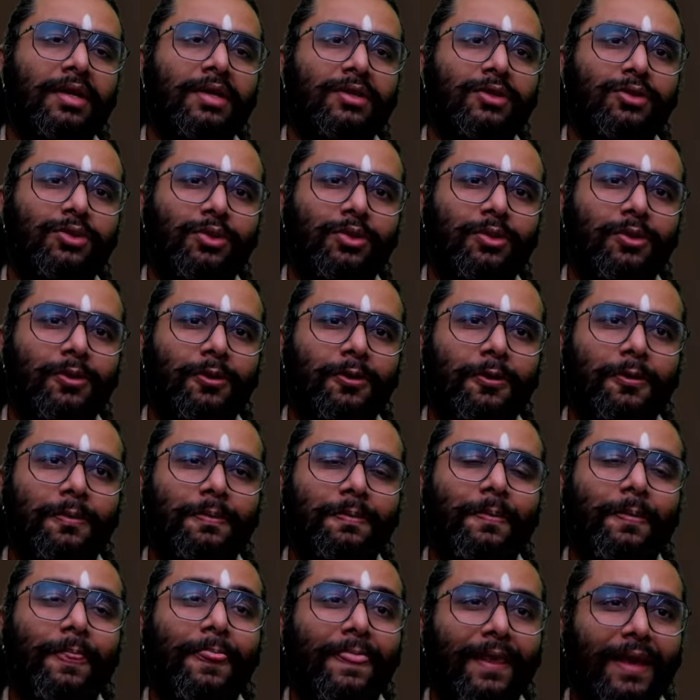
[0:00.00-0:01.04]
So
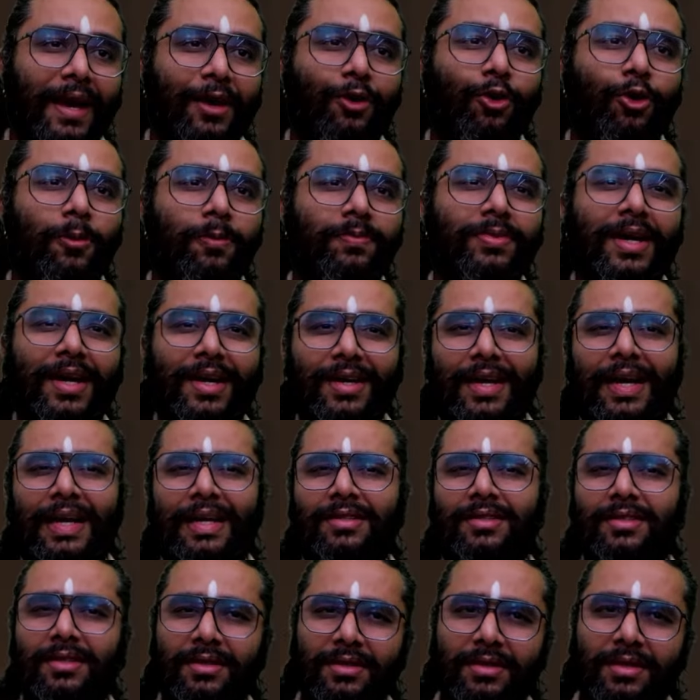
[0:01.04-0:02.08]
I hope that
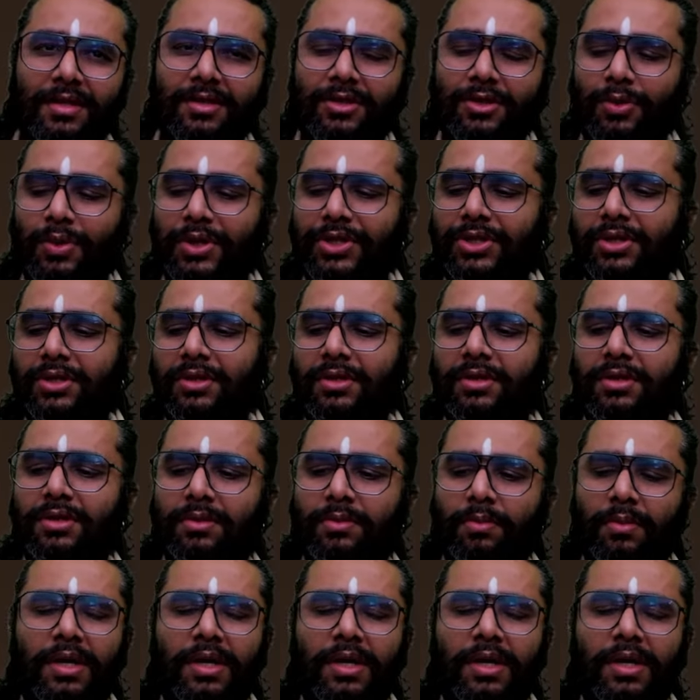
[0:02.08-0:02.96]
answers these questions,